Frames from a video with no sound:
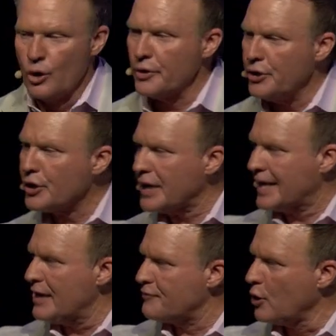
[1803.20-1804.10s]
Who are you going to
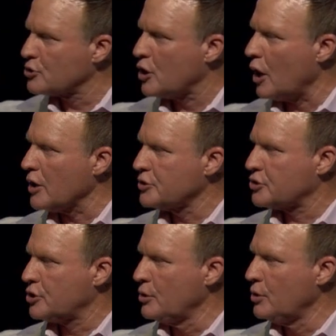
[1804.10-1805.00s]
give those
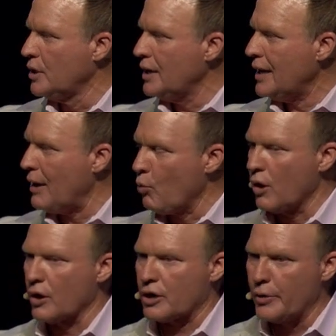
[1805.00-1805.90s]
cards to at
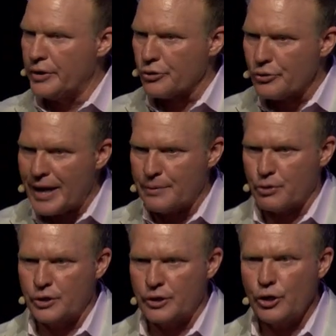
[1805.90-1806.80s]
work or in your
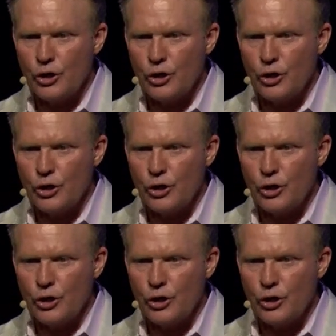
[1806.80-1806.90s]
neighborhood?